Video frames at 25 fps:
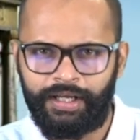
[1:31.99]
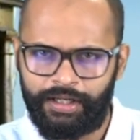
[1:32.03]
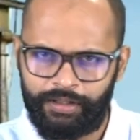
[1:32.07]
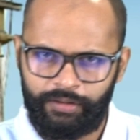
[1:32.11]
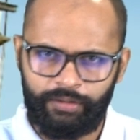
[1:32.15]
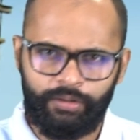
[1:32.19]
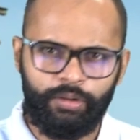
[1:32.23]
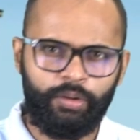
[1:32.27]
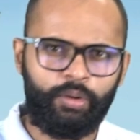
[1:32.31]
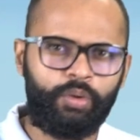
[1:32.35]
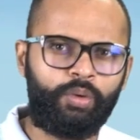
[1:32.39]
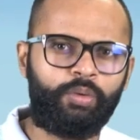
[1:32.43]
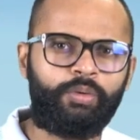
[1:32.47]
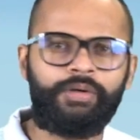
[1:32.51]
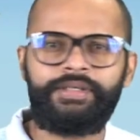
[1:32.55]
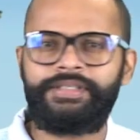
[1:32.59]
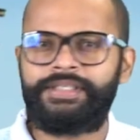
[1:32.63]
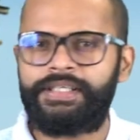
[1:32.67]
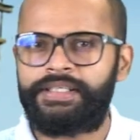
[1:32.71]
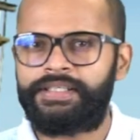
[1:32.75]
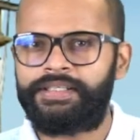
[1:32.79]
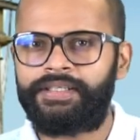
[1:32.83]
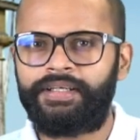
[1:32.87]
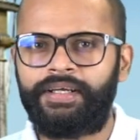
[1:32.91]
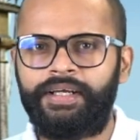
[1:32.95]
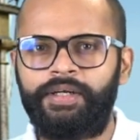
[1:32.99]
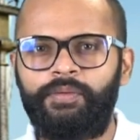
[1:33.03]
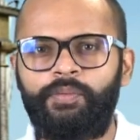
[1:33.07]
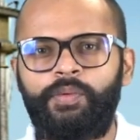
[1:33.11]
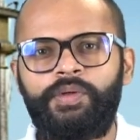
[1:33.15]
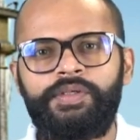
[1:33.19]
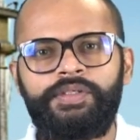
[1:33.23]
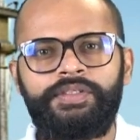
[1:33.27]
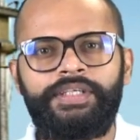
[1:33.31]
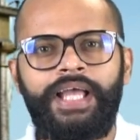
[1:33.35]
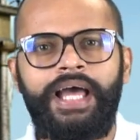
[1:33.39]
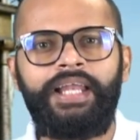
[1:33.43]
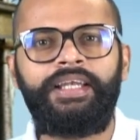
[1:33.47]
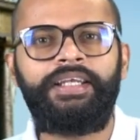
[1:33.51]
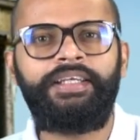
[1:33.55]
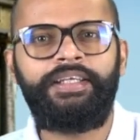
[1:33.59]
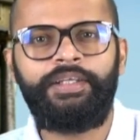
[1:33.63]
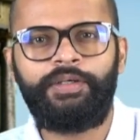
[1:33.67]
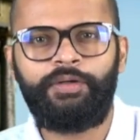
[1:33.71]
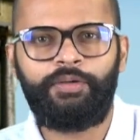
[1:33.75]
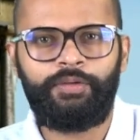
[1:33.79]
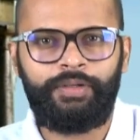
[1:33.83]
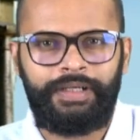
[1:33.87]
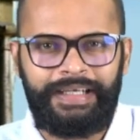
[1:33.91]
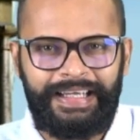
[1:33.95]
You know who was it? It was
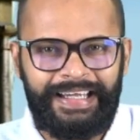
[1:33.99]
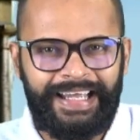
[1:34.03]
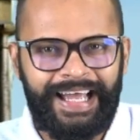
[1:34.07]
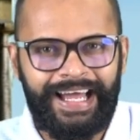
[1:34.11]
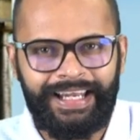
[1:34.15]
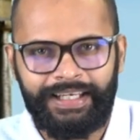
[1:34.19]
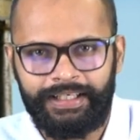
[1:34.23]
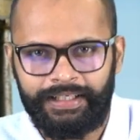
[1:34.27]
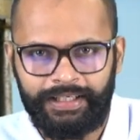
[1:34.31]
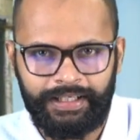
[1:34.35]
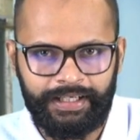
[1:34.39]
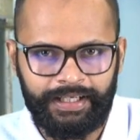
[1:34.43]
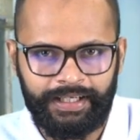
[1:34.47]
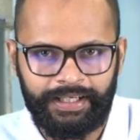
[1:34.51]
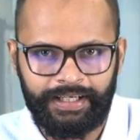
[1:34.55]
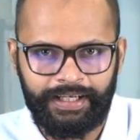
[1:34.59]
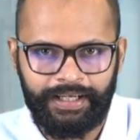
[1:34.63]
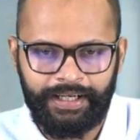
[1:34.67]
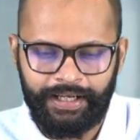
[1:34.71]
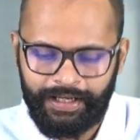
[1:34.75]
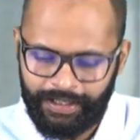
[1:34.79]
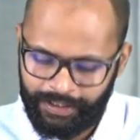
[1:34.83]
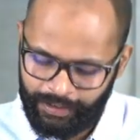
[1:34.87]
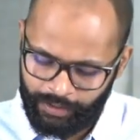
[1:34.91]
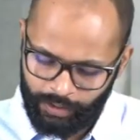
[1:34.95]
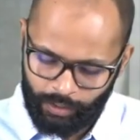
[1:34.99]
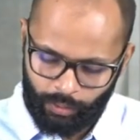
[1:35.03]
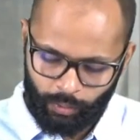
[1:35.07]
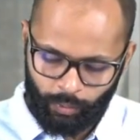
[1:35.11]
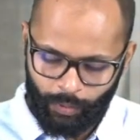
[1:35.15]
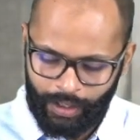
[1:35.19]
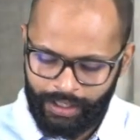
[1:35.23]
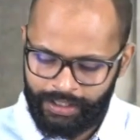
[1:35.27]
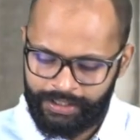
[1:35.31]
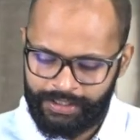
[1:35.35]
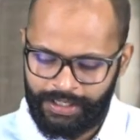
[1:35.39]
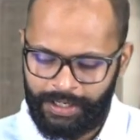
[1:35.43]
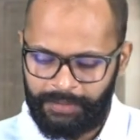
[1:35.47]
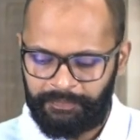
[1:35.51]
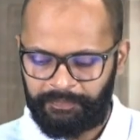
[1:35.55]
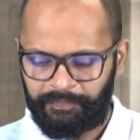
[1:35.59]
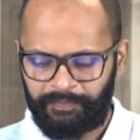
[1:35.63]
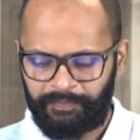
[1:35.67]
Galileo Galilei. One day,